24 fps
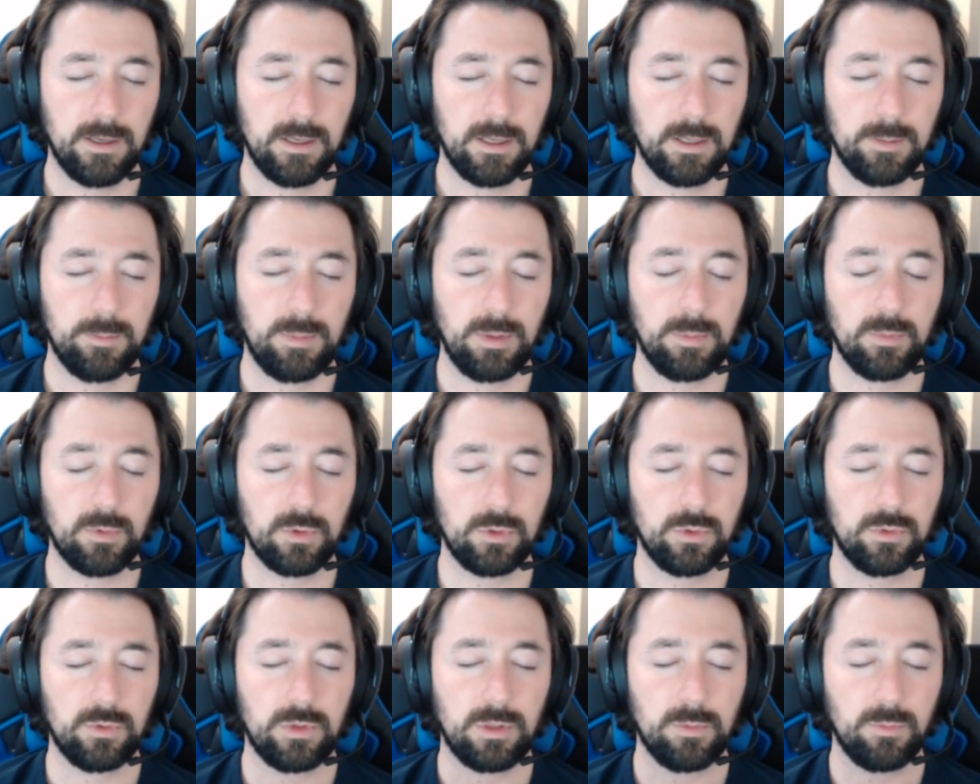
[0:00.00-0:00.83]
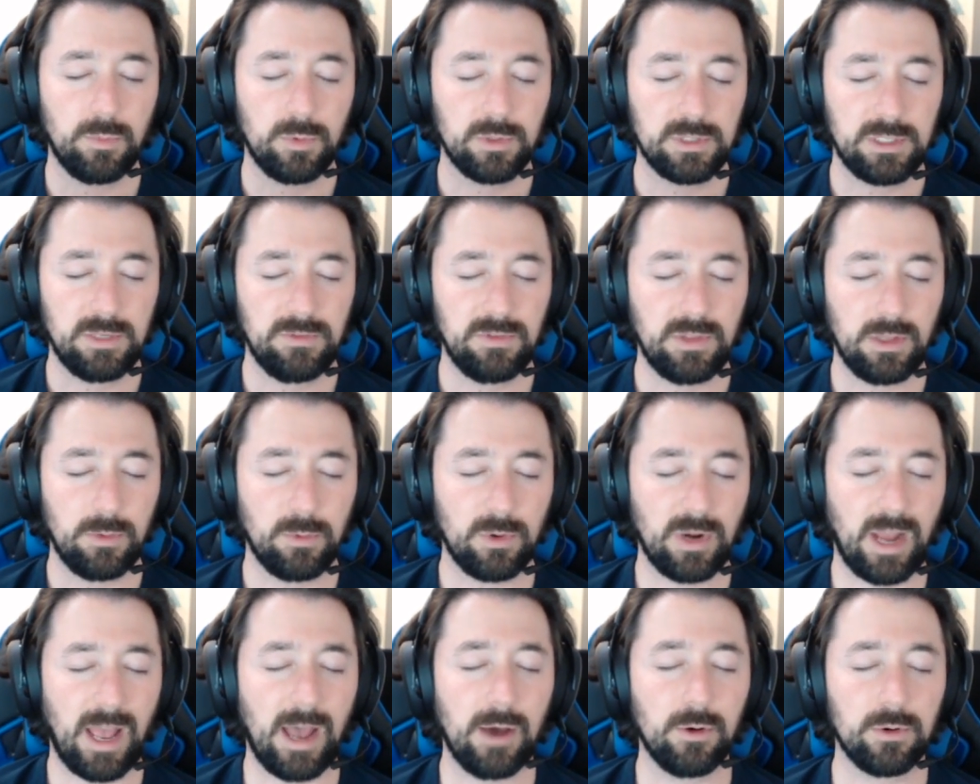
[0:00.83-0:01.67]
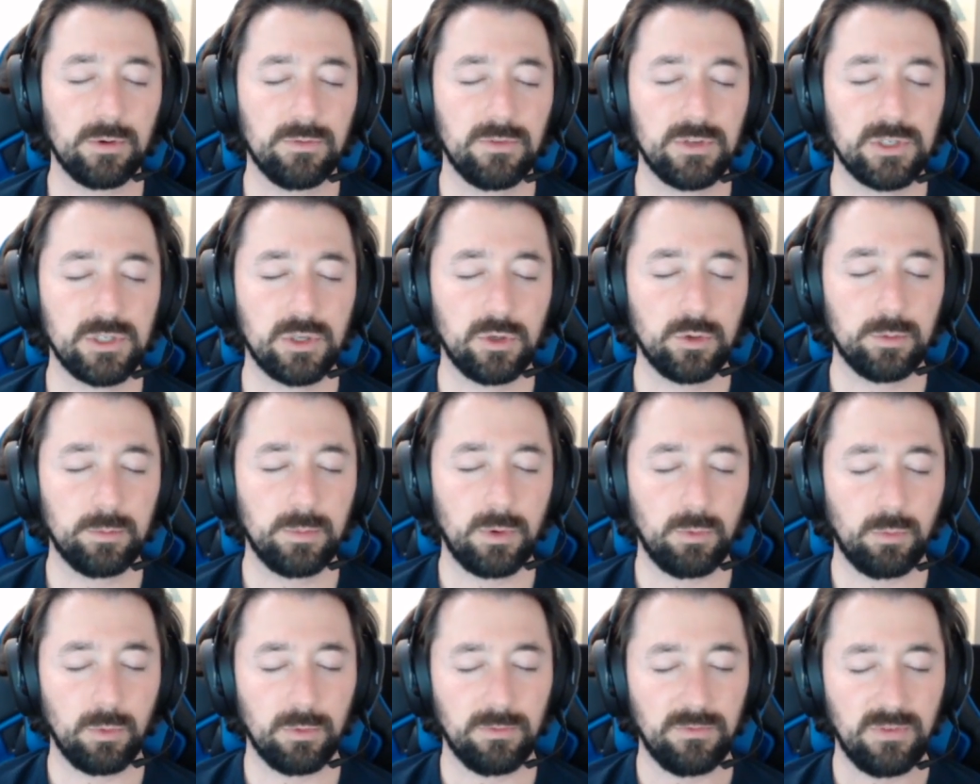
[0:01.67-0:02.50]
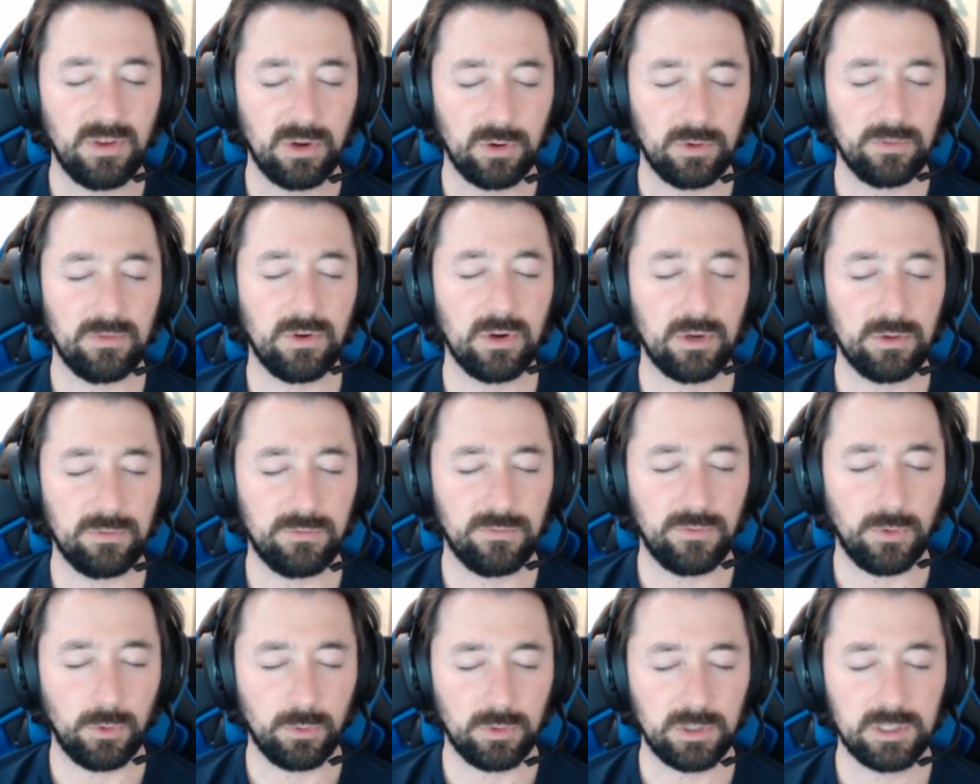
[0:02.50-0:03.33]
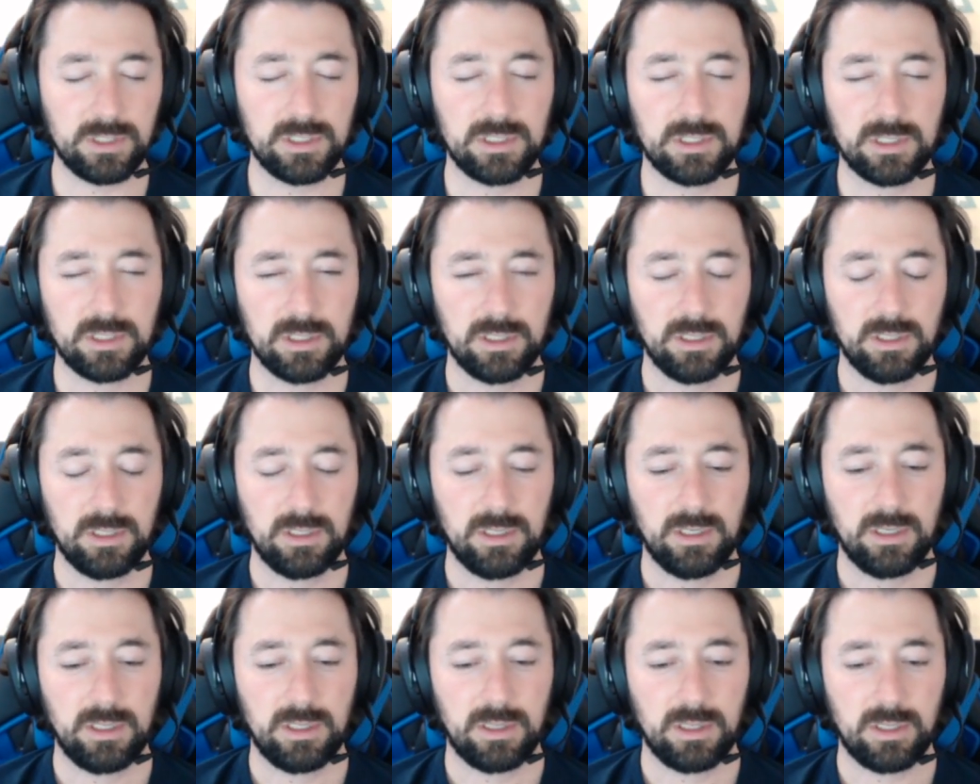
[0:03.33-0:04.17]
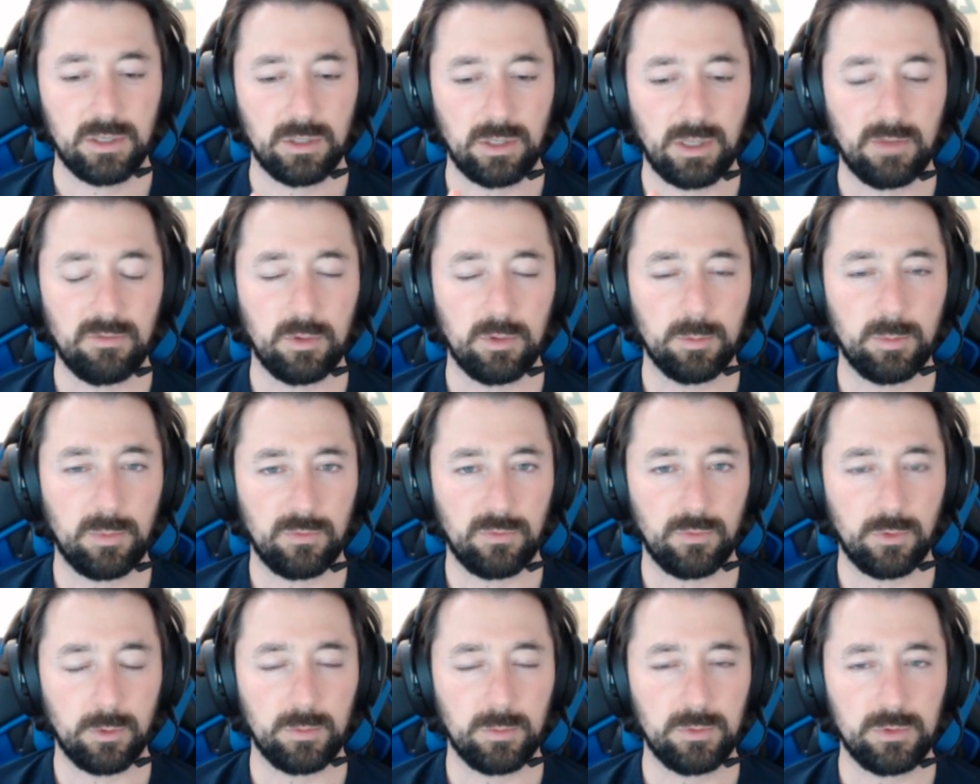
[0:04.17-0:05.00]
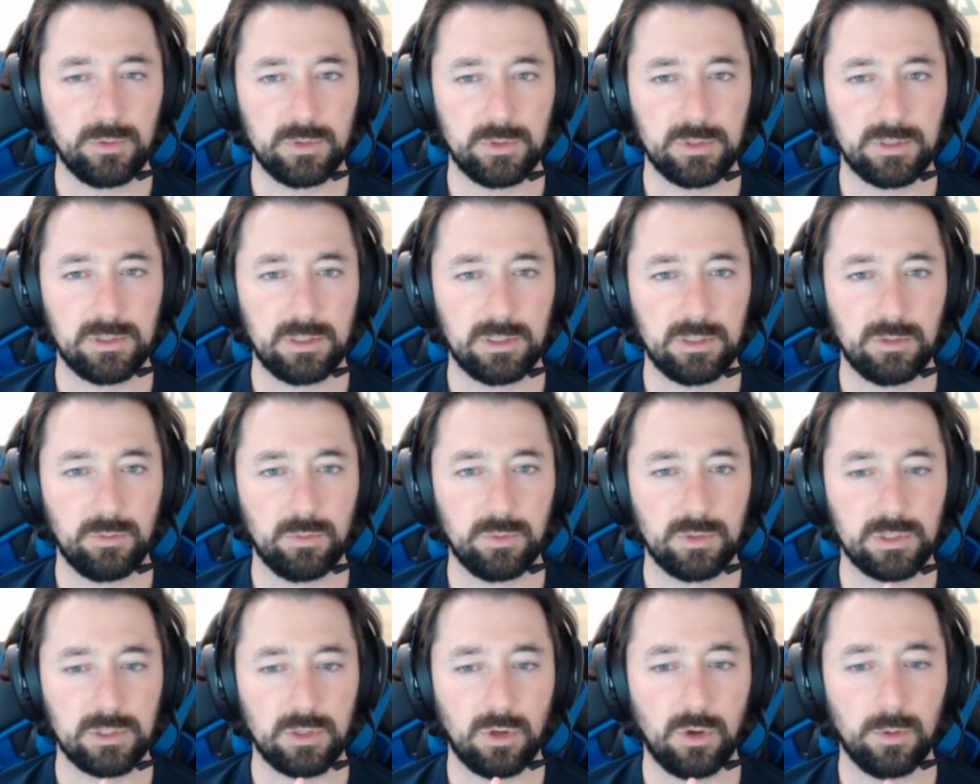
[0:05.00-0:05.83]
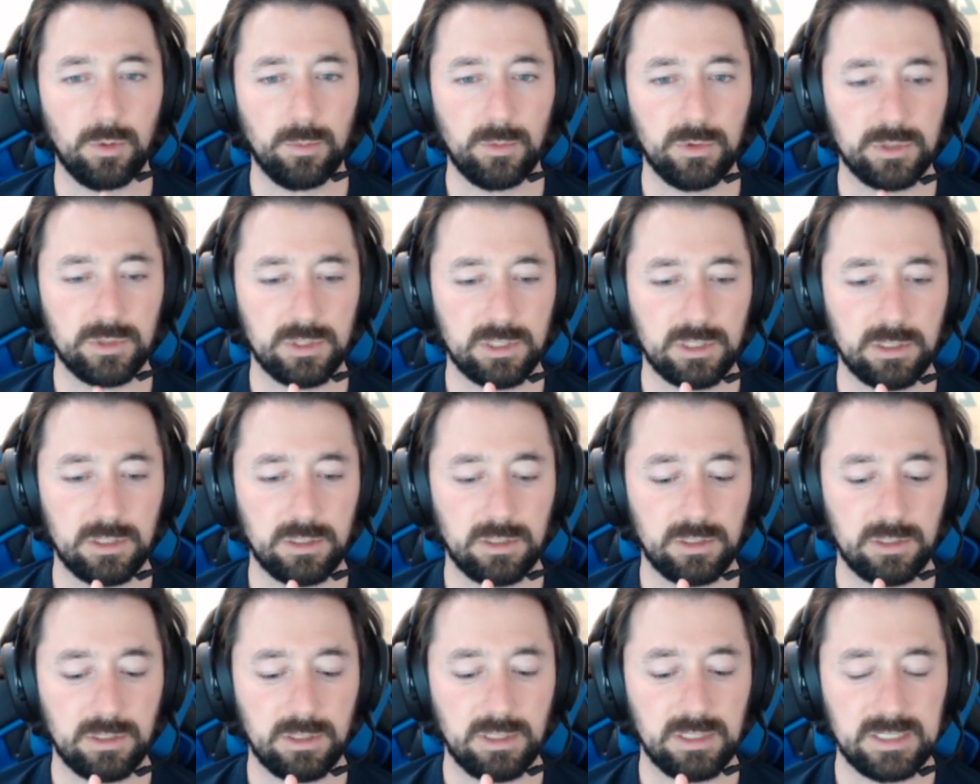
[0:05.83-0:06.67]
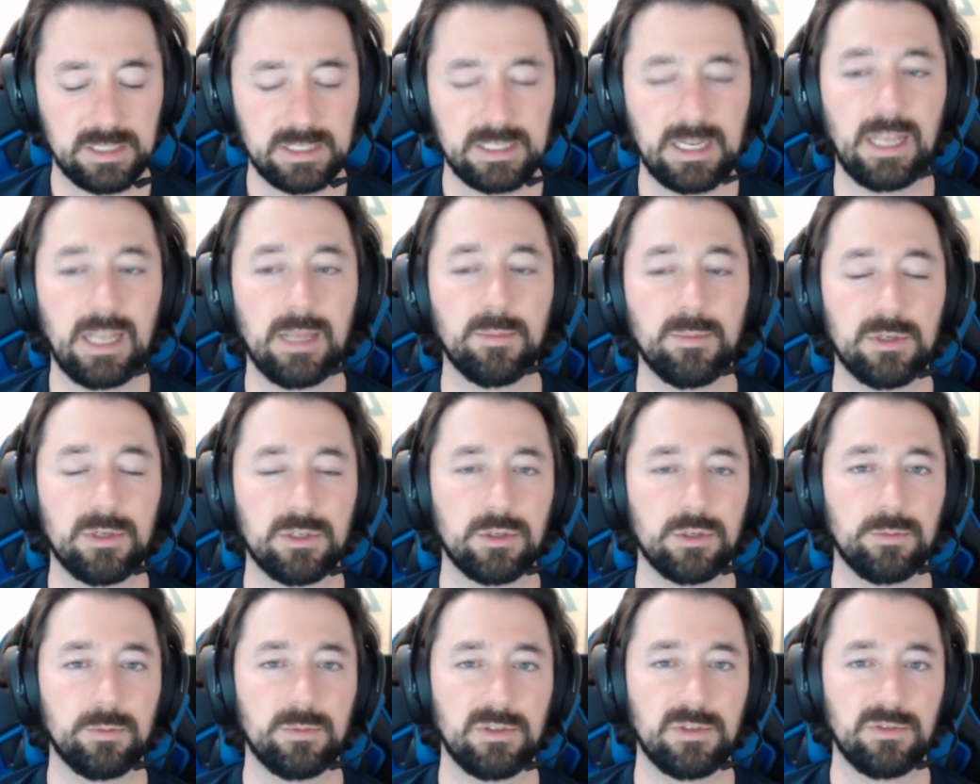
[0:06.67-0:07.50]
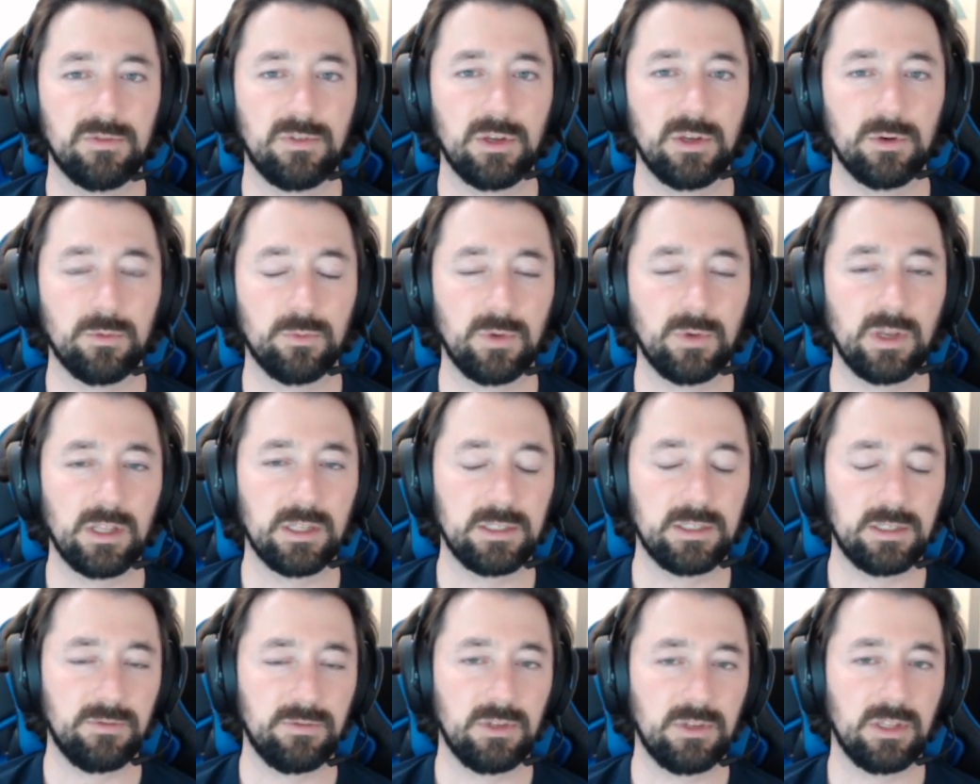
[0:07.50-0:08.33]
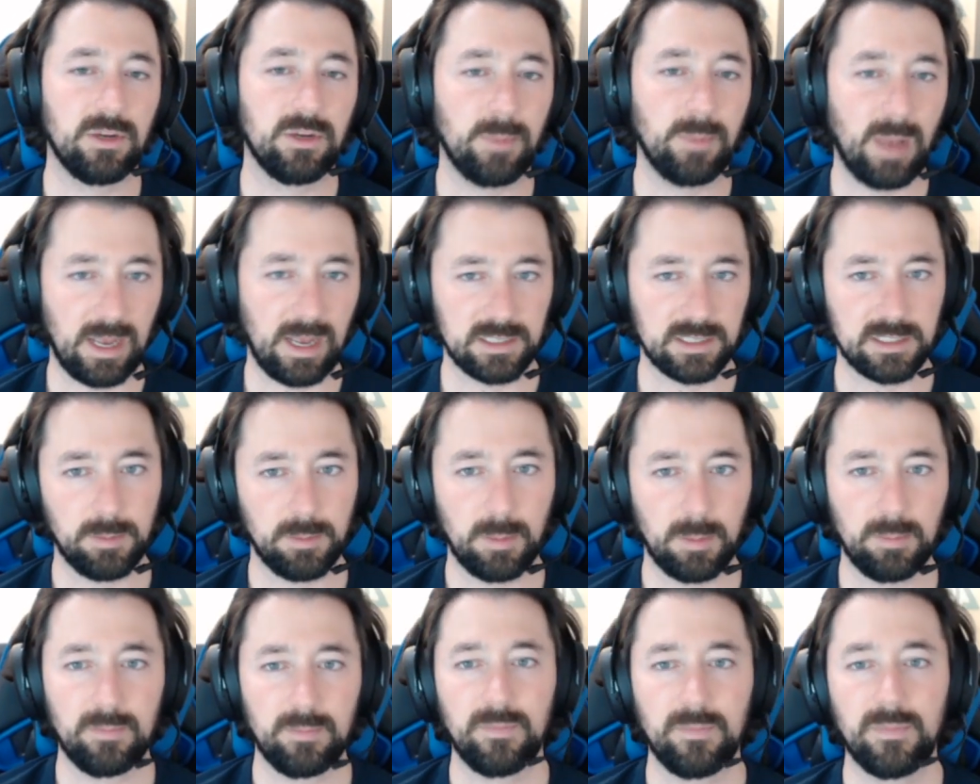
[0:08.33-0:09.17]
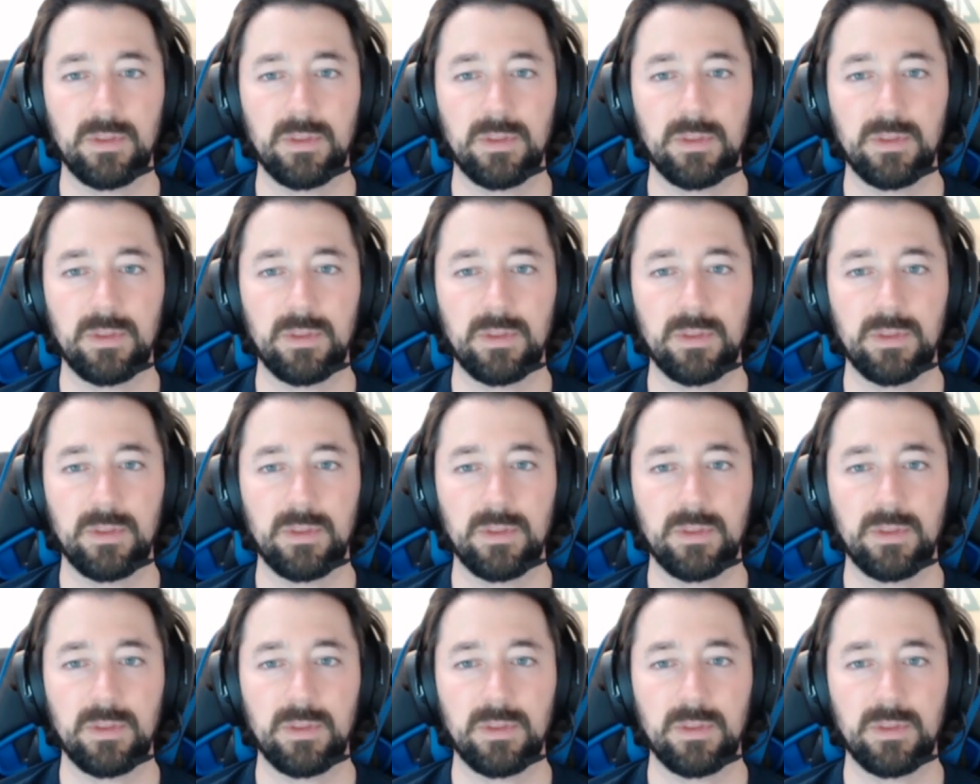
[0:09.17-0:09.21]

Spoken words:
people who perceiving they were out of the zone but were very, very focused, their level of performance was almost the same in terms of their relative to their maximum.